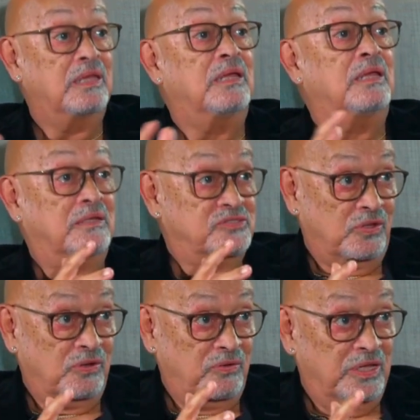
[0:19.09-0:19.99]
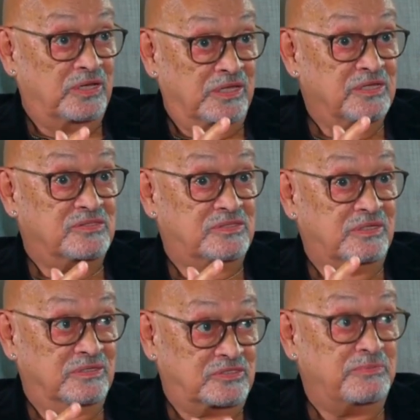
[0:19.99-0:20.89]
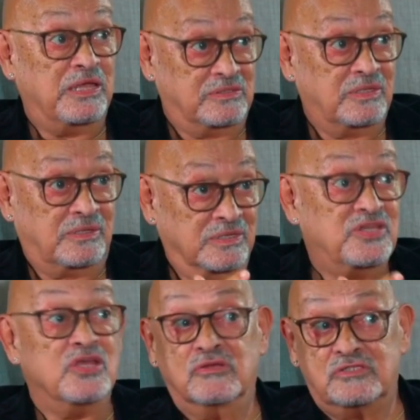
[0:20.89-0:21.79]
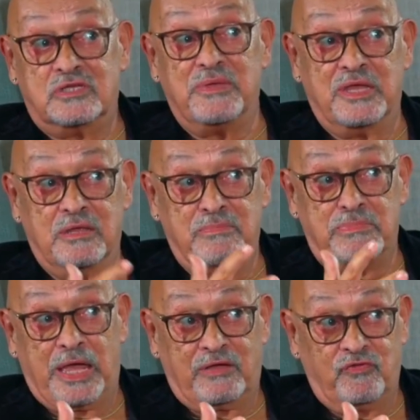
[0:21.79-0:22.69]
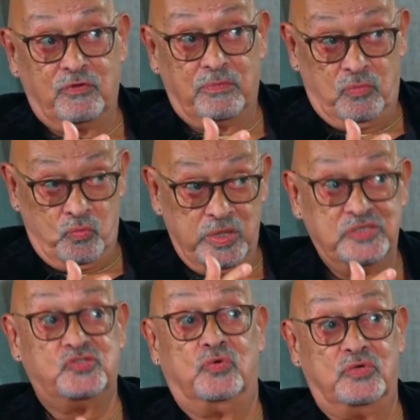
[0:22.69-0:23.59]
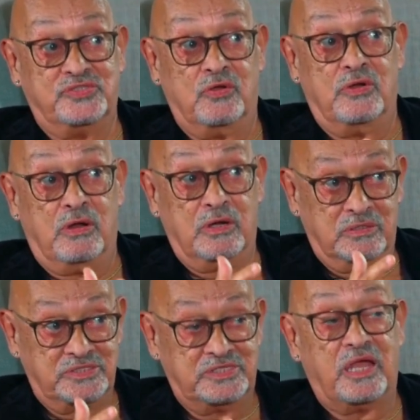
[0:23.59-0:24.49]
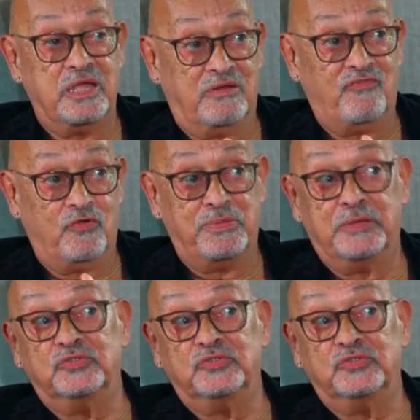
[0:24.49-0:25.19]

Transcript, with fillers: Mm-hmm. So it is it's it continues to be an impactful resource on our site for yeah.